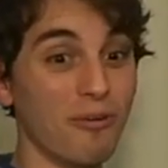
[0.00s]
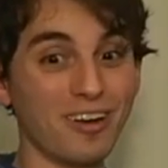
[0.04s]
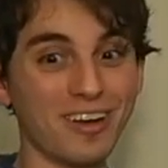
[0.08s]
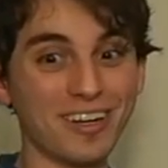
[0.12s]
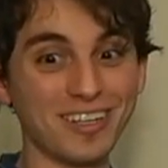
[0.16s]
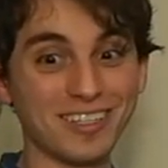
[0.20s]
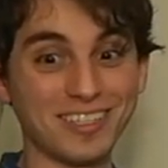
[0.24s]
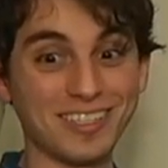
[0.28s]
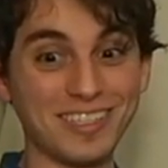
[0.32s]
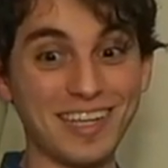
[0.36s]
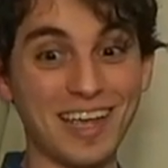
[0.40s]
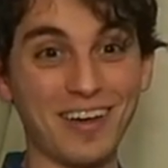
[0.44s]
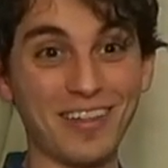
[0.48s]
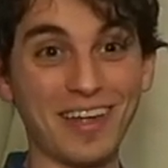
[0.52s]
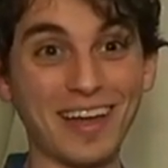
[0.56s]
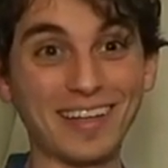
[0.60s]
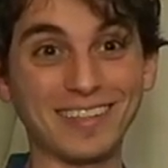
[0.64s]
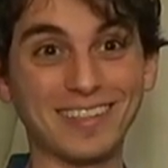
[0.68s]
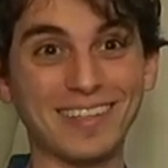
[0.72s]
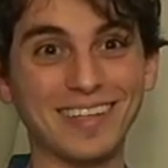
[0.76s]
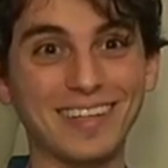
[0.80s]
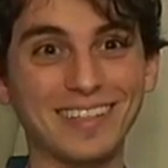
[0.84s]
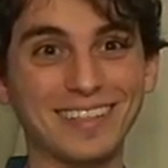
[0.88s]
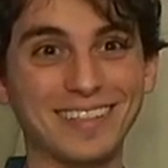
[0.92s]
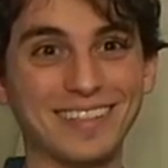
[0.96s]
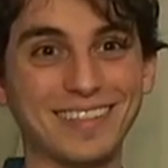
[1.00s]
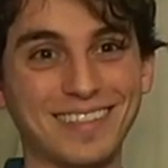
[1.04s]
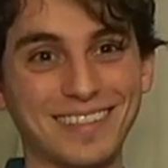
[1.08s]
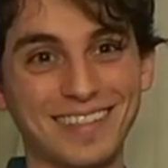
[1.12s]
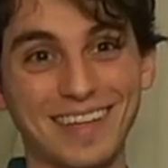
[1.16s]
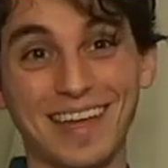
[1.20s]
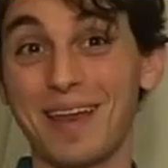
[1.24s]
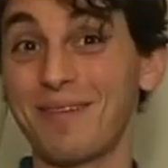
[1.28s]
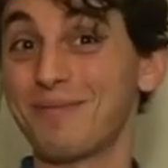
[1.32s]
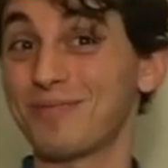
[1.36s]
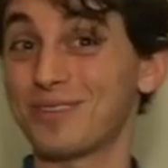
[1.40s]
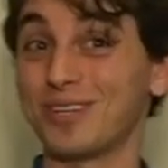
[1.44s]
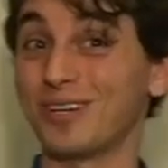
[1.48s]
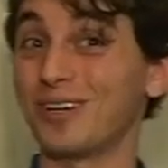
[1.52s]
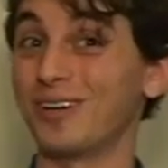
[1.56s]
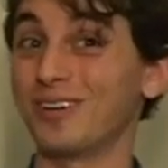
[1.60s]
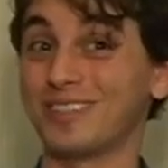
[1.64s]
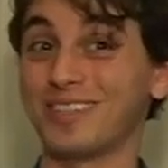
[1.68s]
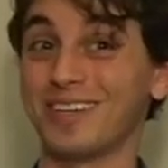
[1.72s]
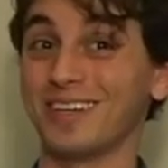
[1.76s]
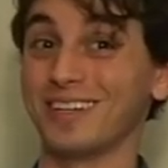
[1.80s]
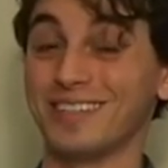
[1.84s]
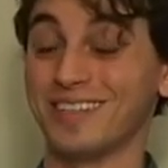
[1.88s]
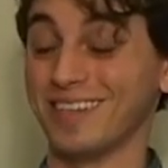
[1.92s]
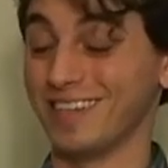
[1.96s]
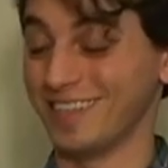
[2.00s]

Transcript: We're gonna see how that tastes. I'm sure it's gonna